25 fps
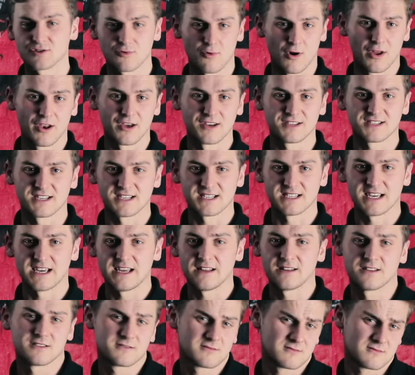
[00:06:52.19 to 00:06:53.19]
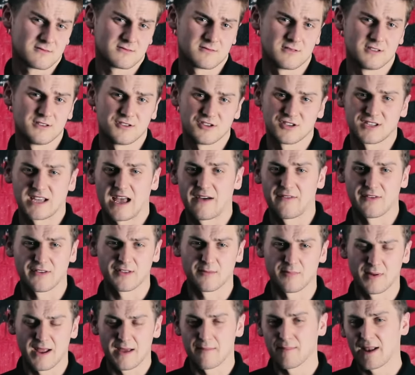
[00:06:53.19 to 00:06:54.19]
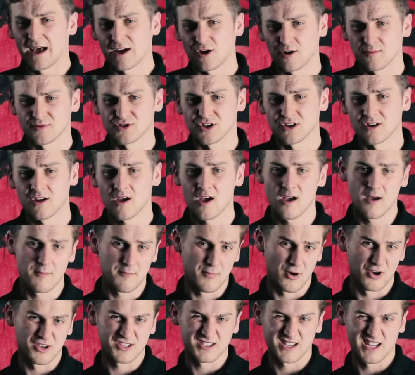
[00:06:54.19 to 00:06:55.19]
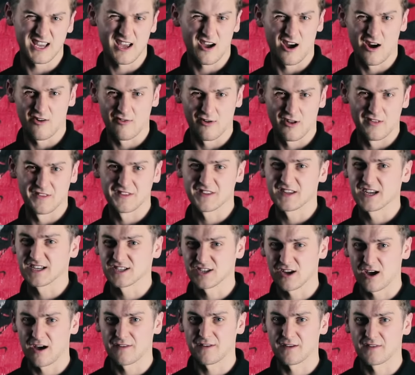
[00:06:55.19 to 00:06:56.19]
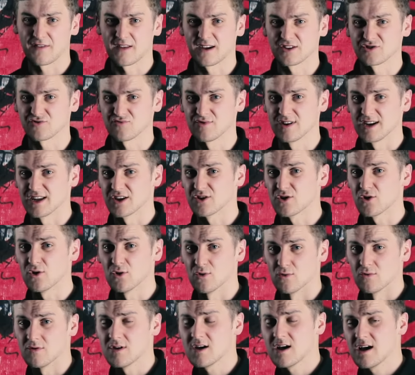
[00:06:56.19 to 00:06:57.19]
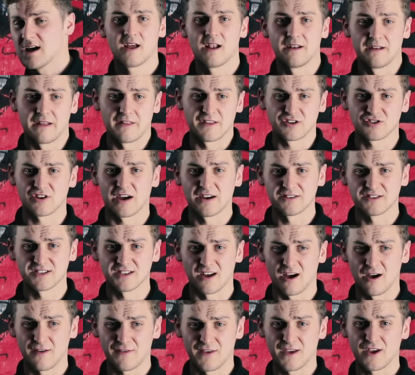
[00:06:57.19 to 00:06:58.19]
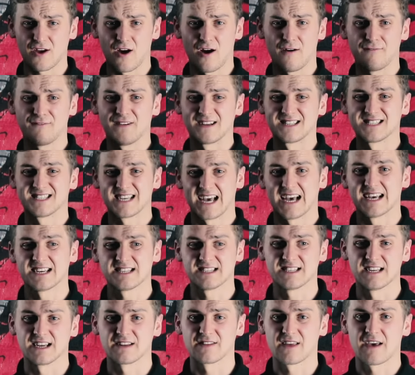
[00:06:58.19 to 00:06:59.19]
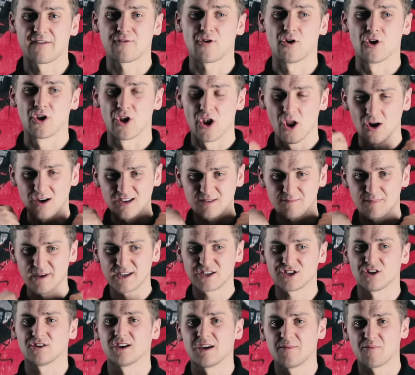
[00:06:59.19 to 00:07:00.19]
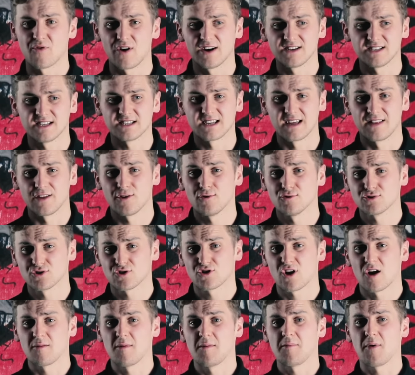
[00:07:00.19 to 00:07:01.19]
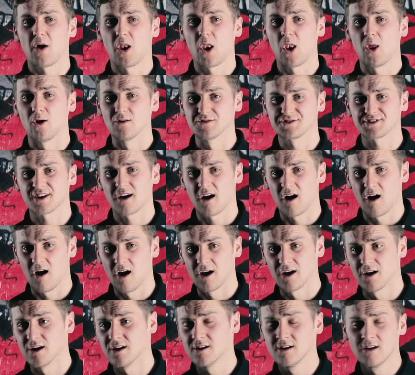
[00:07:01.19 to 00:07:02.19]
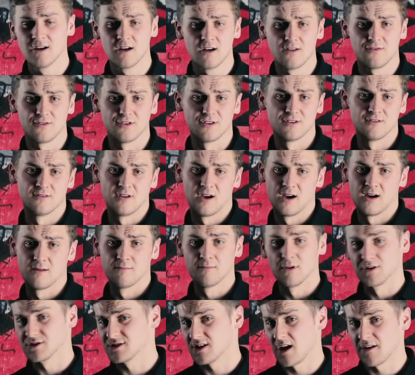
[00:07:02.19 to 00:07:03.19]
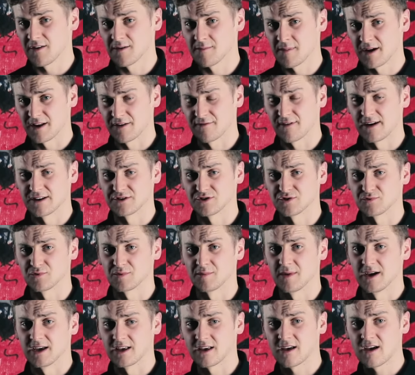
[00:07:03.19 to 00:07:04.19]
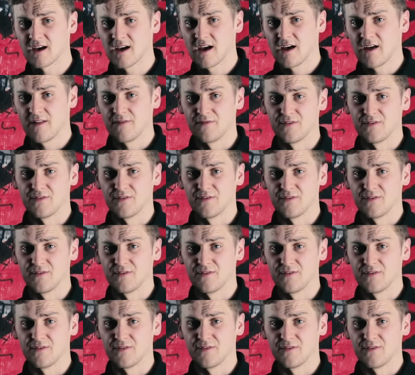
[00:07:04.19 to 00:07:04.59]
It's quite nice to see than just having the plain black option. Personally, I really like the desert. I think that's really cool. Now the trousers I think are fantastic. They've got nice big chunky braces and they also come up a lot higher than most other manufacturers would make.